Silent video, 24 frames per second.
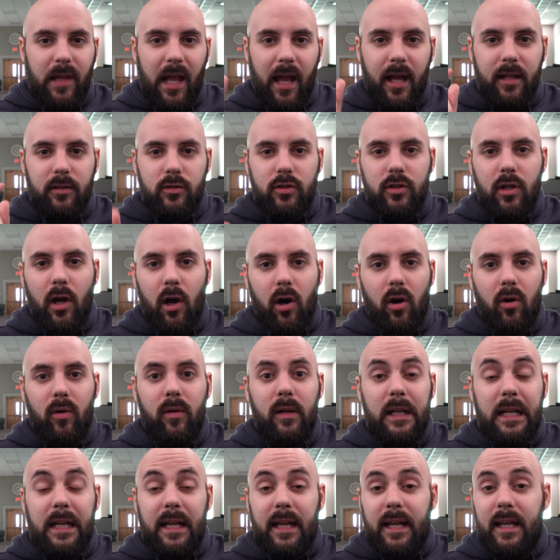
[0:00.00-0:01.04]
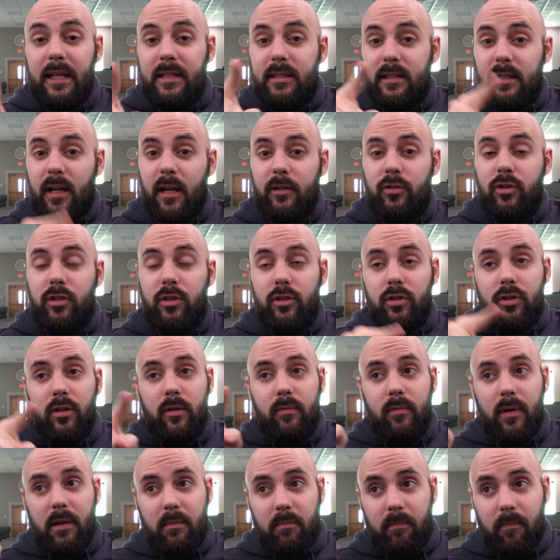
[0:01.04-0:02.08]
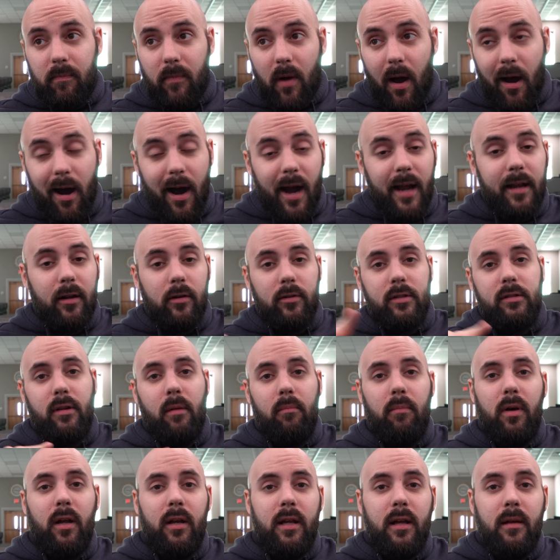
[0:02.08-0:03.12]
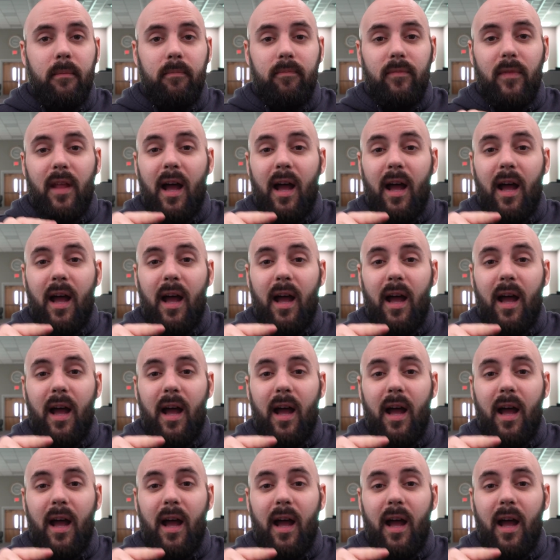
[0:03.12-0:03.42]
And so, it's not just should we hire somebody.